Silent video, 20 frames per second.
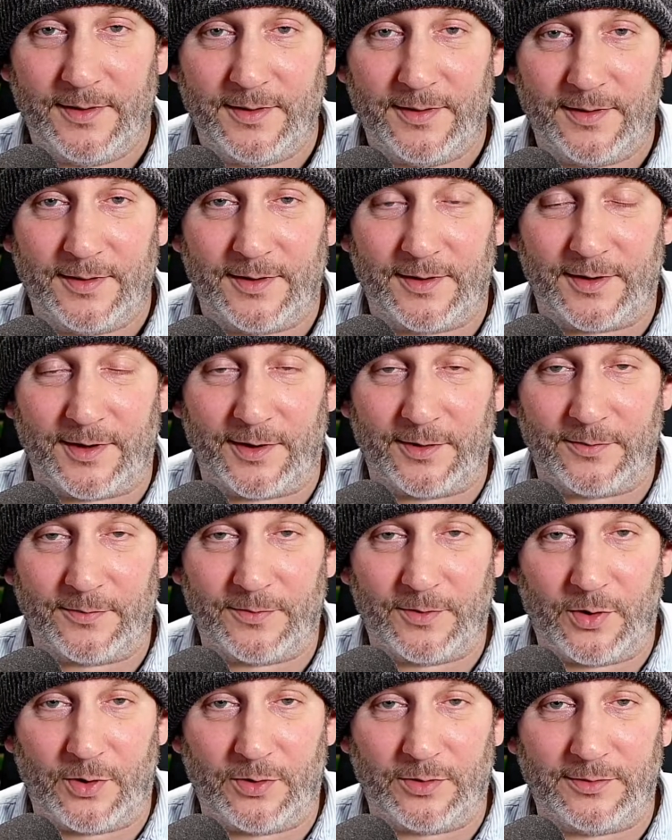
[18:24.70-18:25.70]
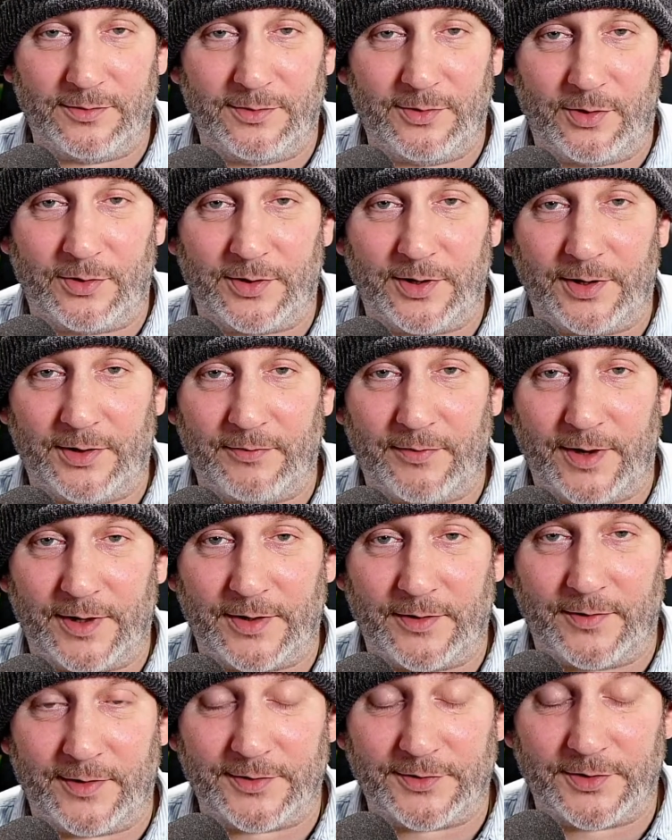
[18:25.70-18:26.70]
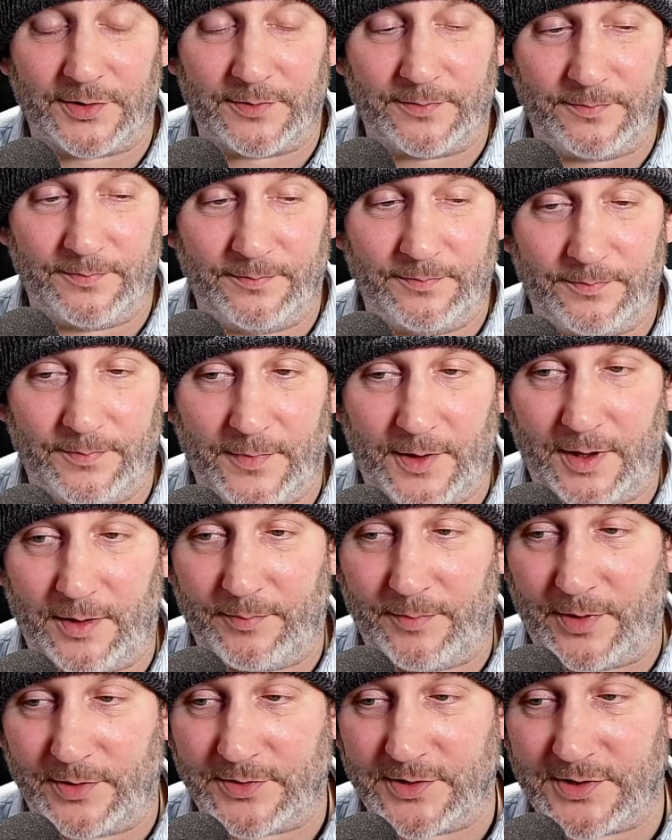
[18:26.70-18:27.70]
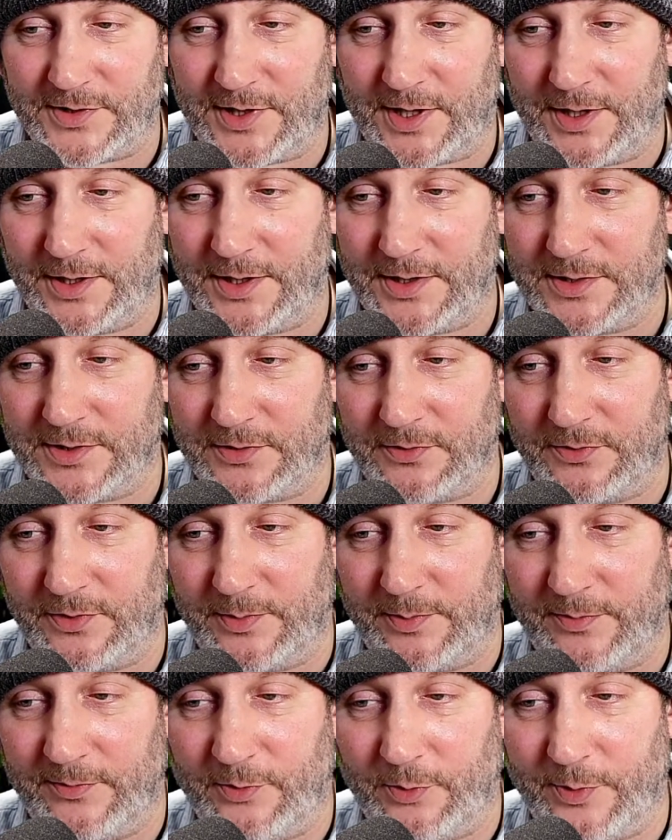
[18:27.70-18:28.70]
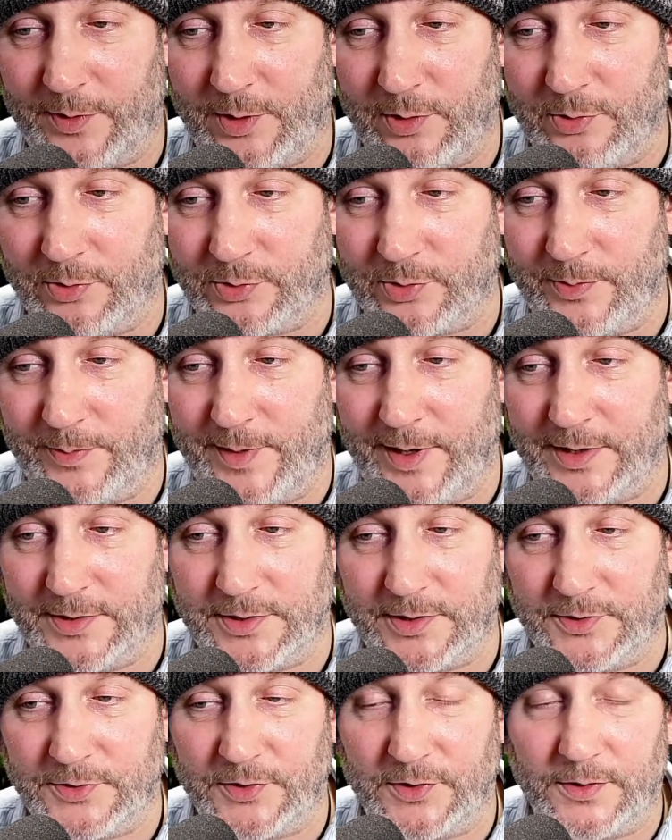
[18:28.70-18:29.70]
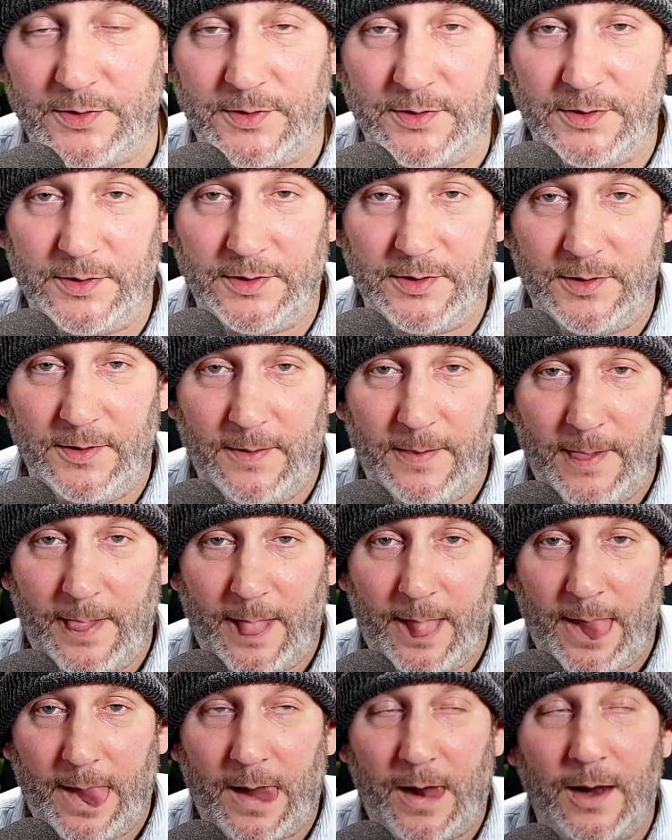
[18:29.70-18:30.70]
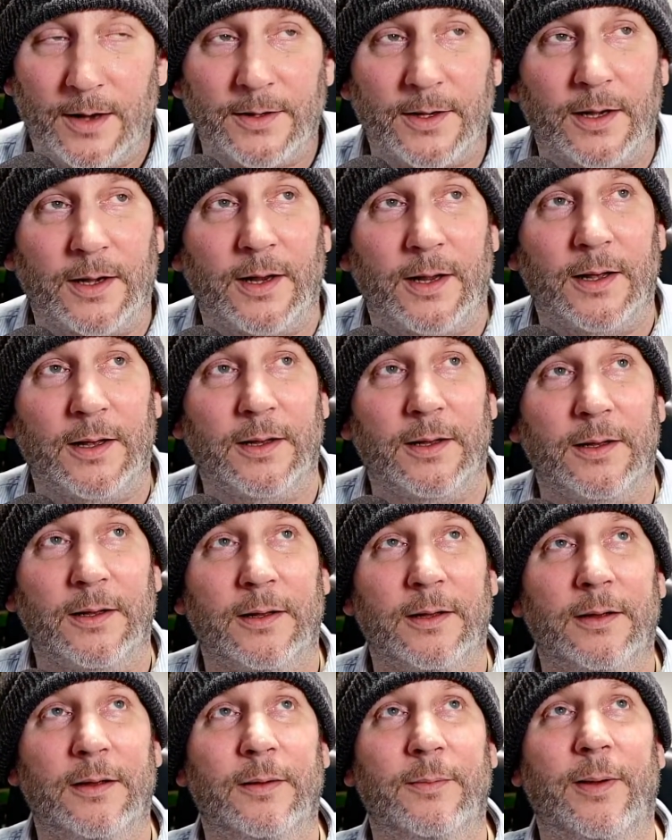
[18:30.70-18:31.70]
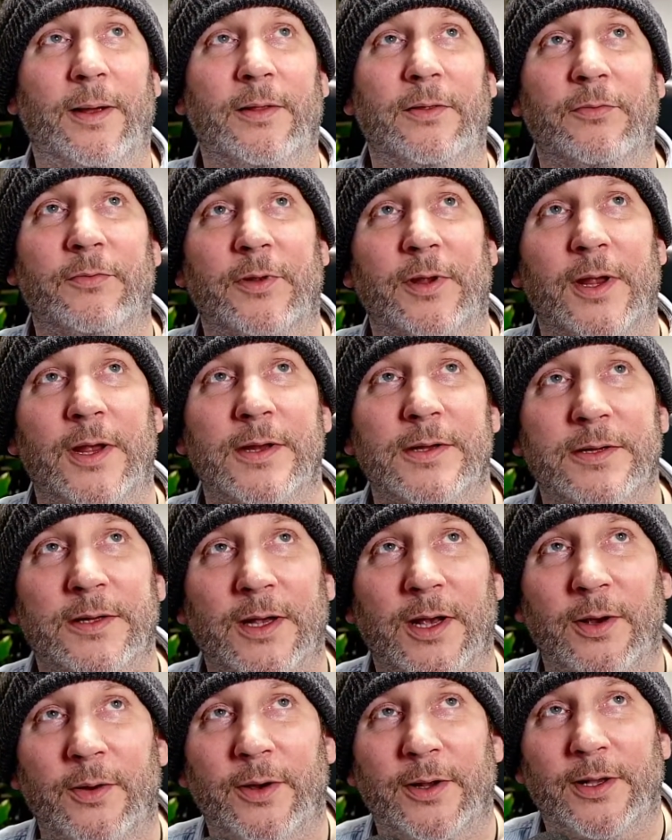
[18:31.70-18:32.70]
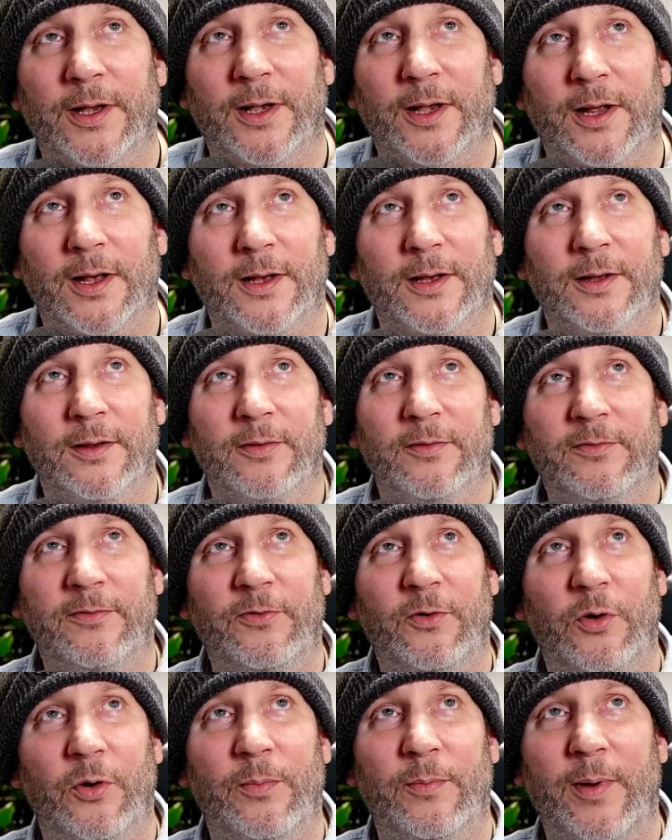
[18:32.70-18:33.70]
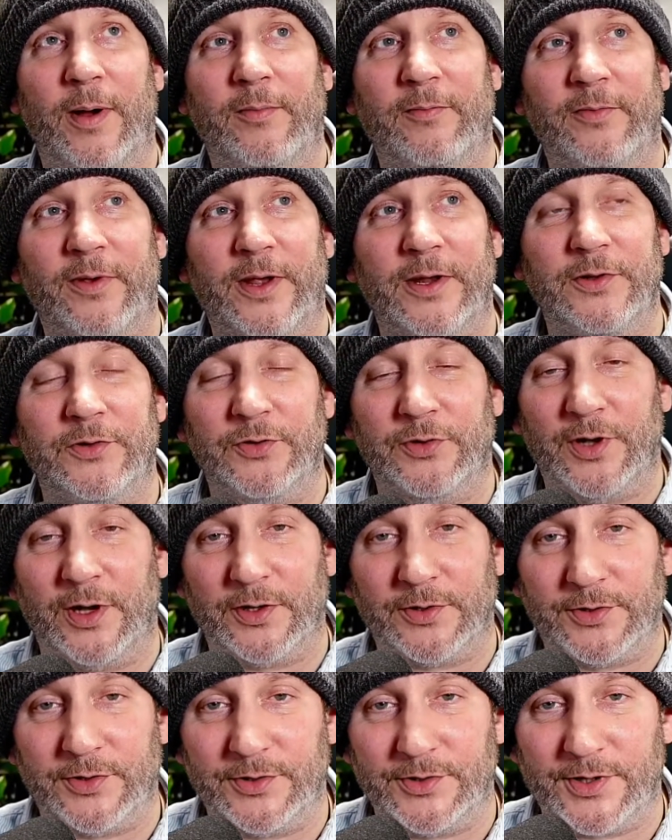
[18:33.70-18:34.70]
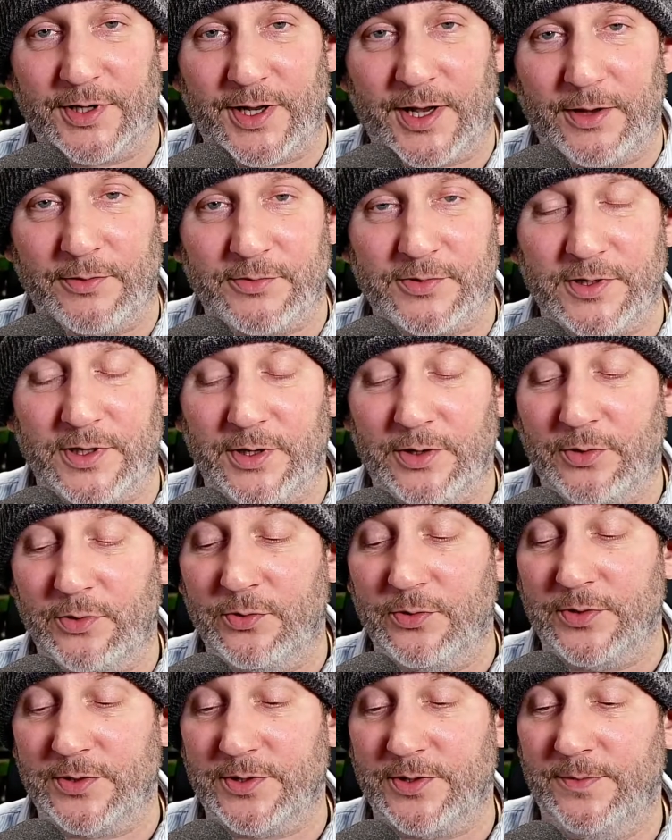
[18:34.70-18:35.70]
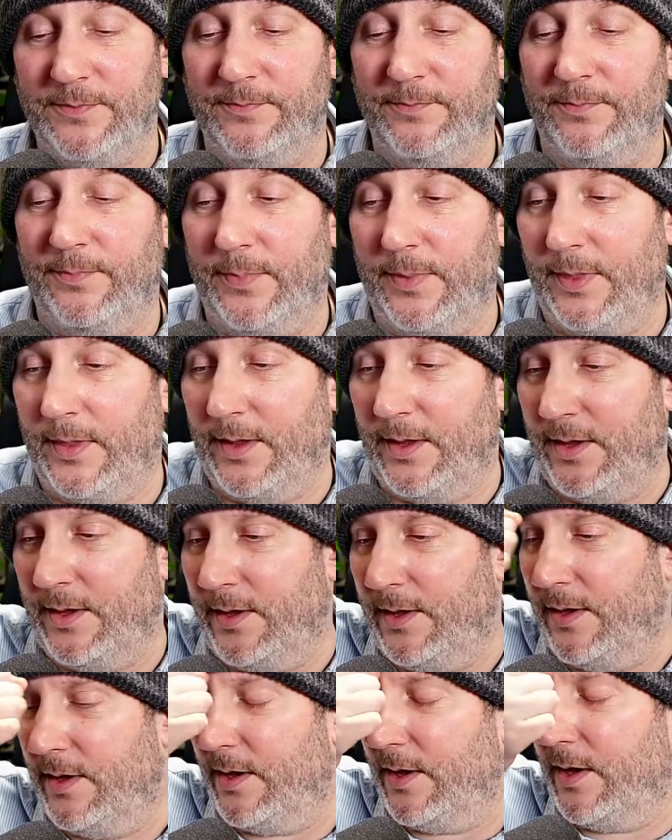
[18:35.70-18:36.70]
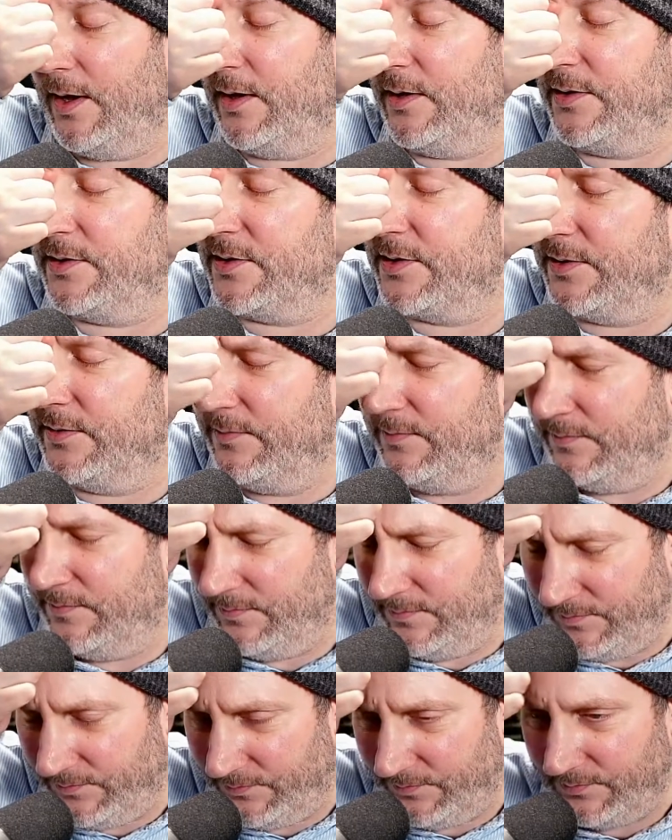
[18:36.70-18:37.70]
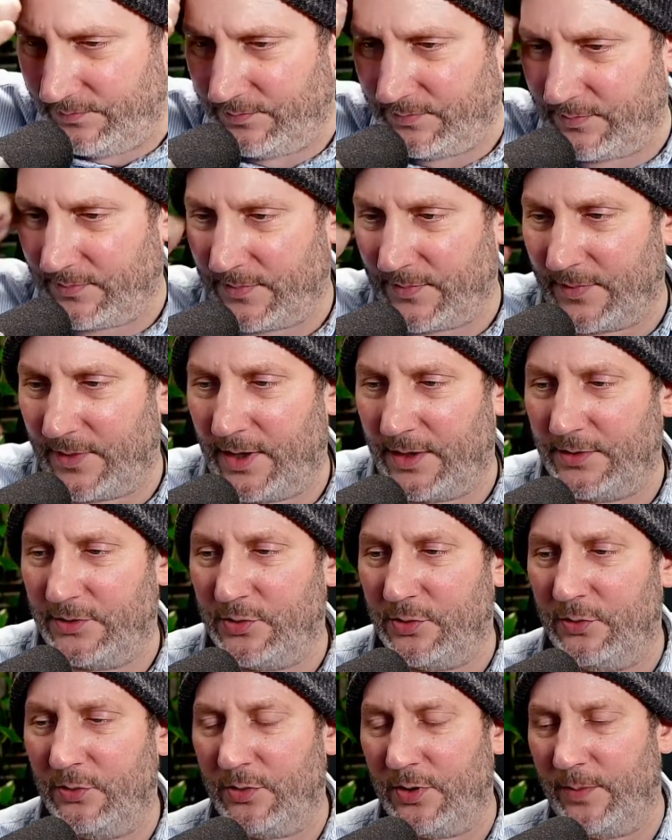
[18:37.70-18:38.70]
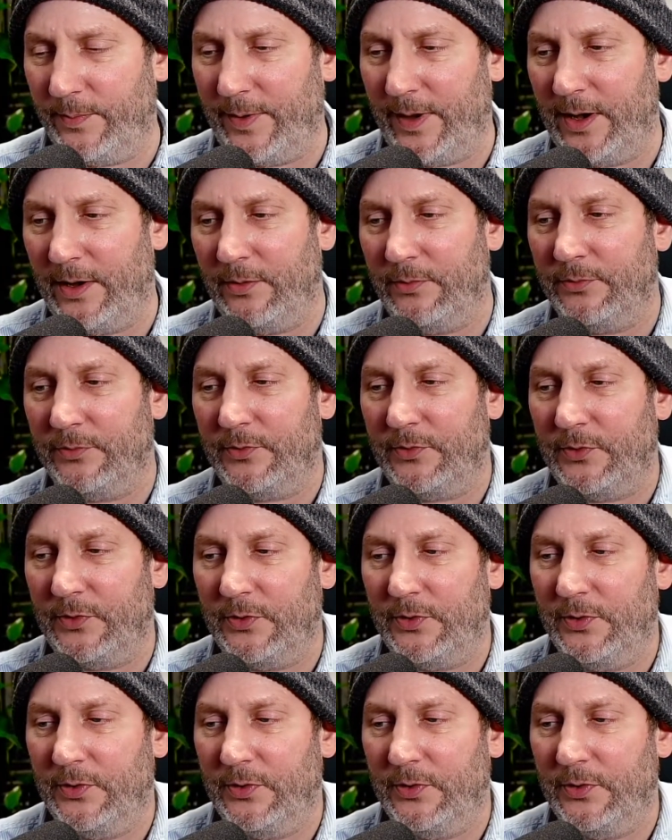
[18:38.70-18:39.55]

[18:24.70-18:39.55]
You know, not in the right direction. I'll just tell you this story before we go on to a meditation. I done 3 years ago, I done a 4-month introduction to counseling course. And they talk about